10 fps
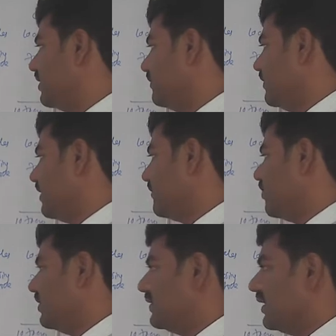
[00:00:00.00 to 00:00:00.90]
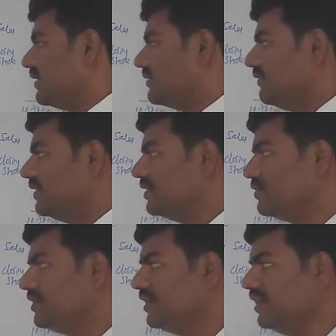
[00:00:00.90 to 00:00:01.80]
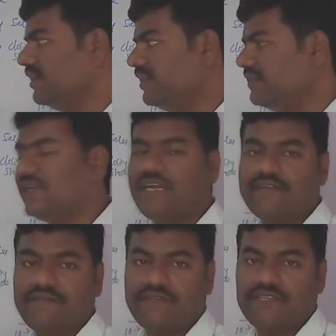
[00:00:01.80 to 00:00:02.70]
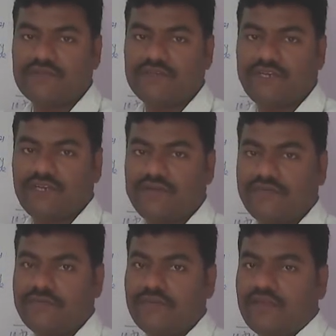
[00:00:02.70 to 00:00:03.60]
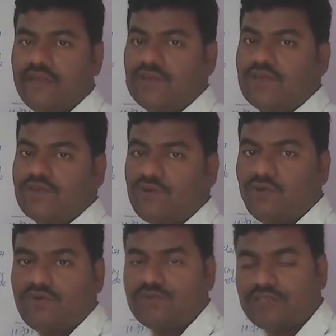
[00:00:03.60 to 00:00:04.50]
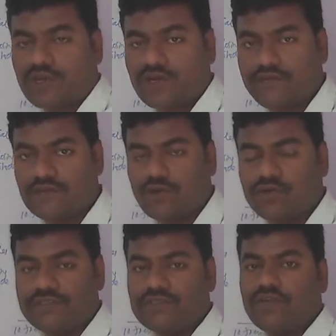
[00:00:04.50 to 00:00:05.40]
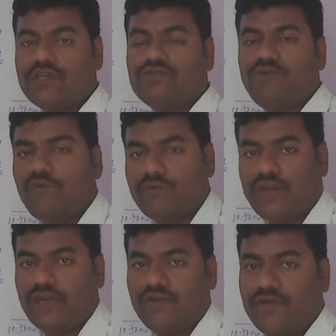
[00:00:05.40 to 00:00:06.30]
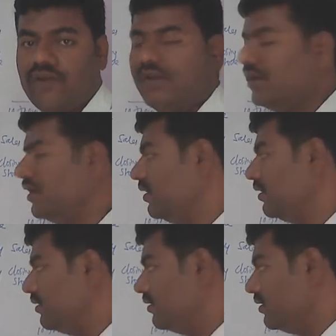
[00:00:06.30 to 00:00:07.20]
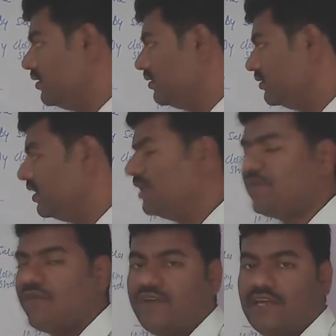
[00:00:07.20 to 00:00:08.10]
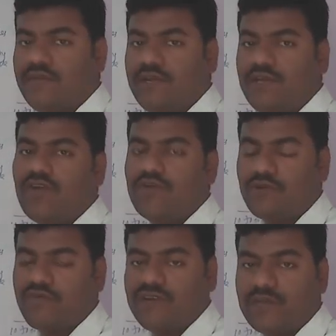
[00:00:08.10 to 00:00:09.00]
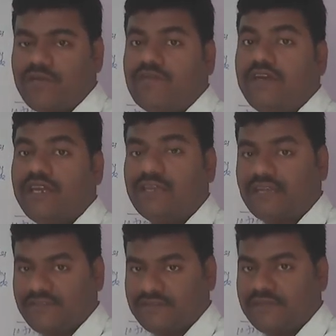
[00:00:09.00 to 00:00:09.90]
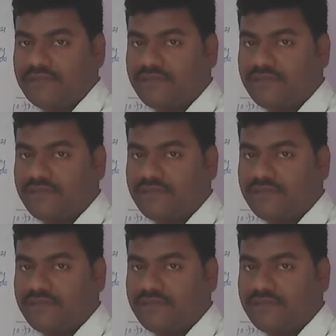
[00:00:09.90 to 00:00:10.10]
we have got is 8,70,000 here. It is 8,50,000 here. So if the closing stock is overvalued, the net profitability or profitability will increase.